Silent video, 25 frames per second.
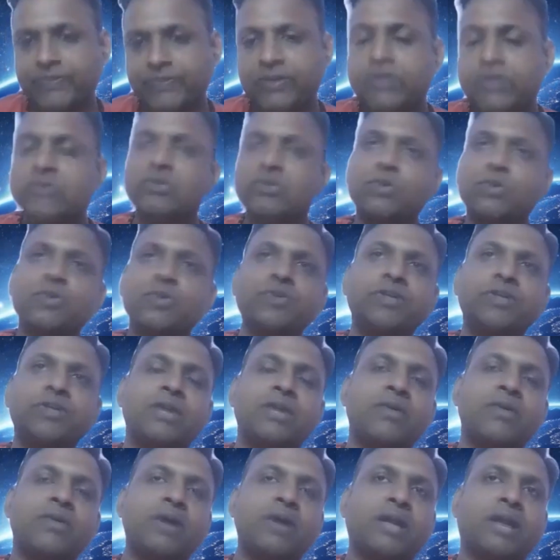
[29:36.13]
So usually
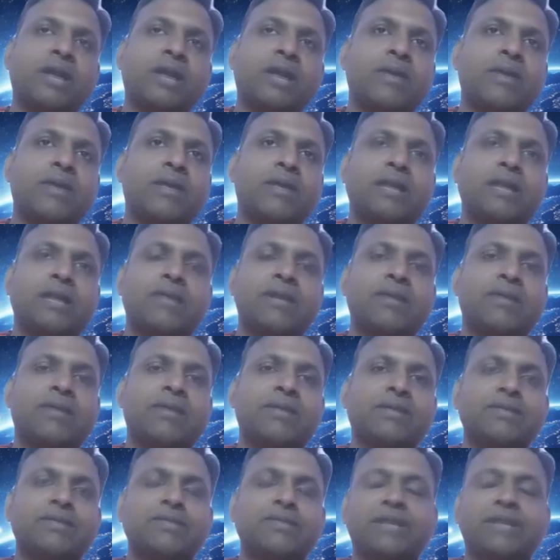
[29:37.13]
what I will tell whenever
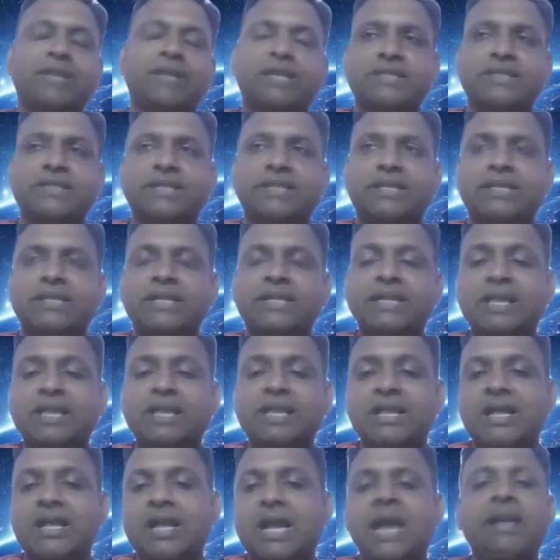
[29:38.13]
somebody has seen that,
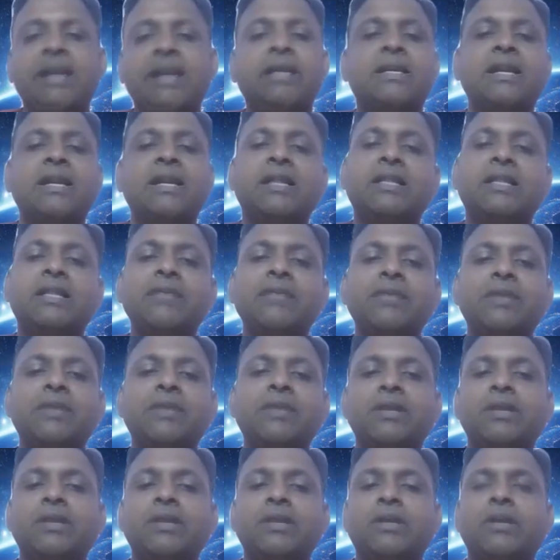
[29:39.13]
I will tell them,
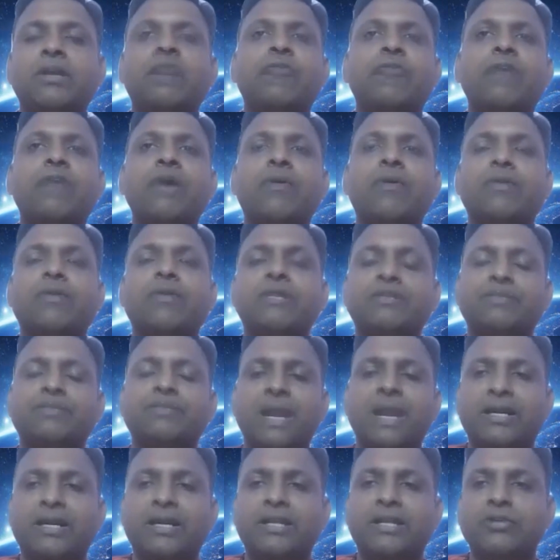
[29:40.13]
if you have this
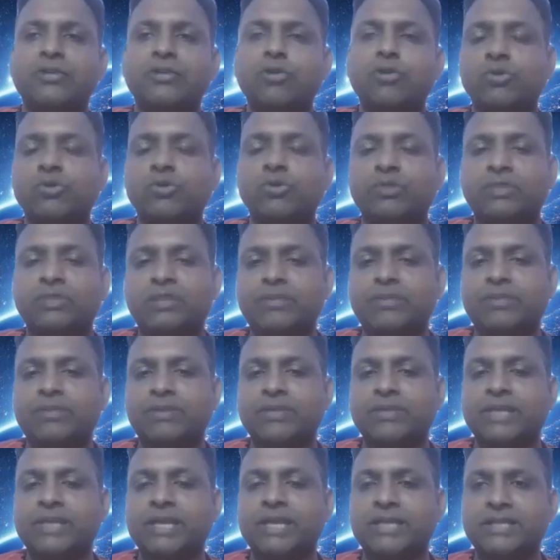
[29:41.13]
practice, go to
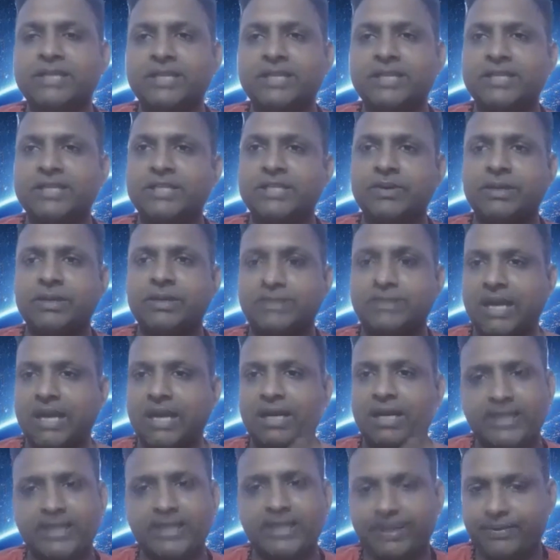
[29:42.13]
Tirupati and change your
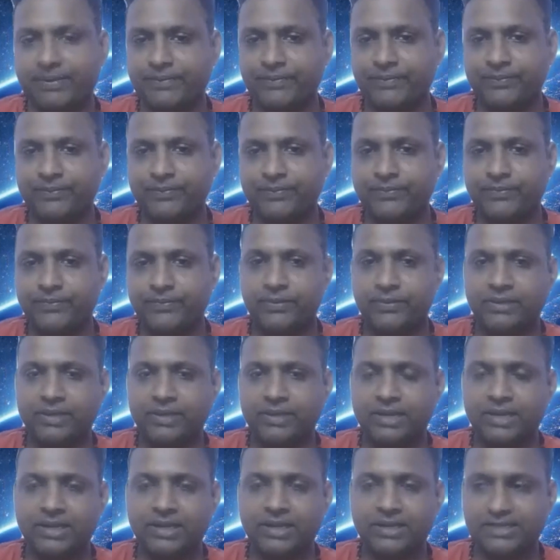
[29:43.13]
thali.
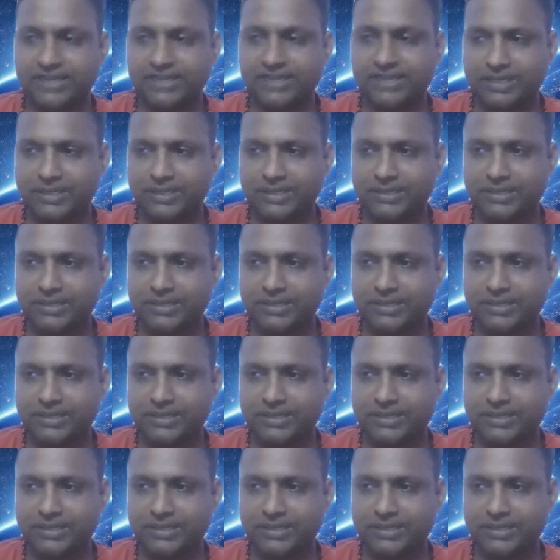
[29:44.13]
Understand?